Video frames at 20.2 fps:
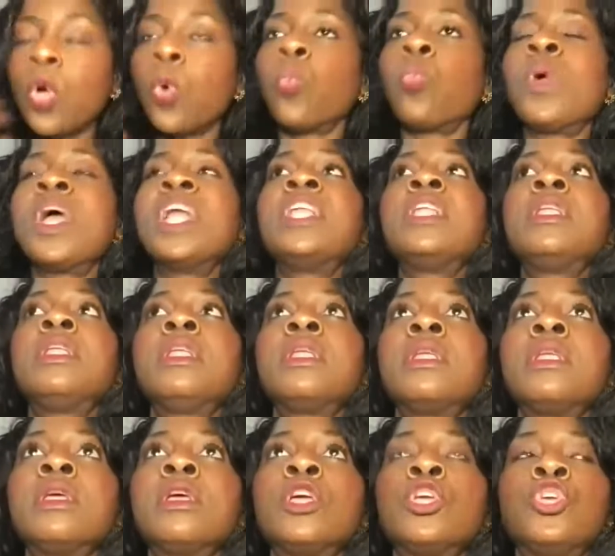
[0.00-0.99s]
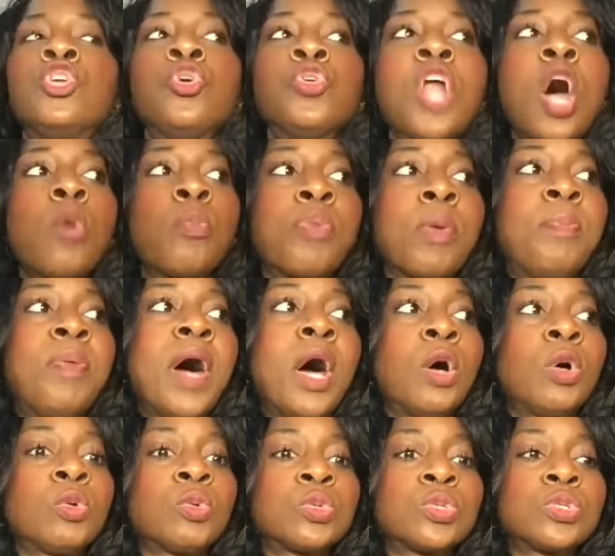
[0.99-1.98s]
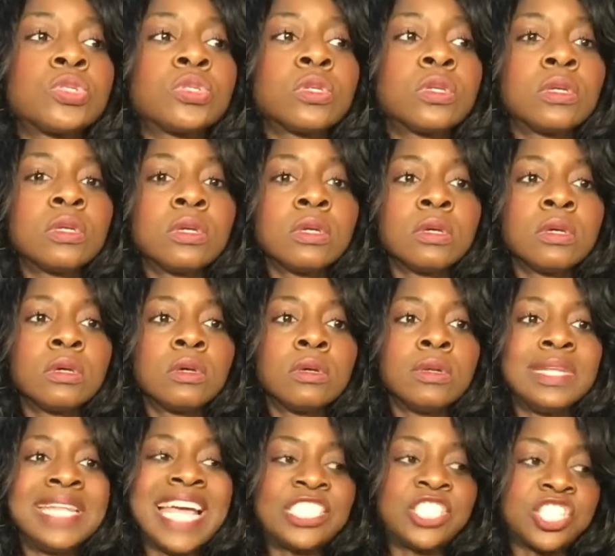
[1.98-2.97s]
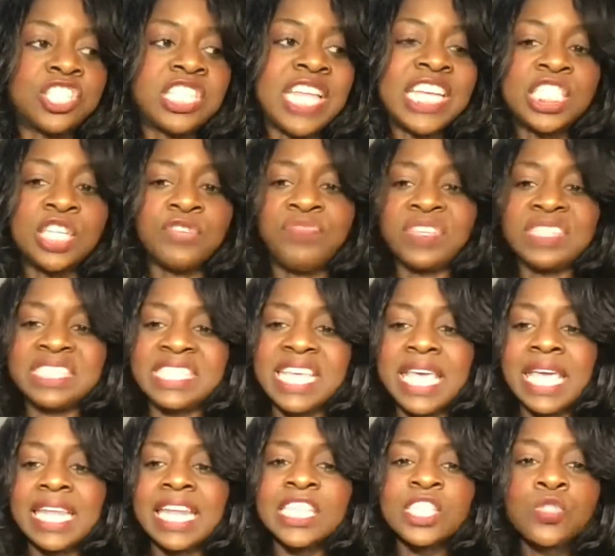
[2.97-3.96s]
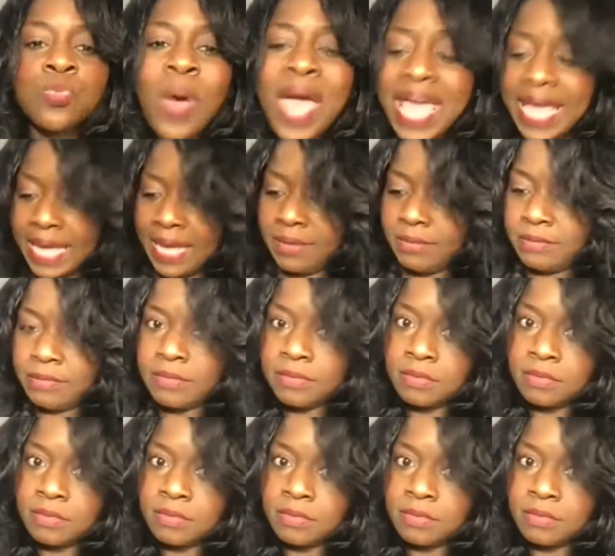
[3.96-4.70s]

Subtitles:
when you don't propose legislation for singing and swinging.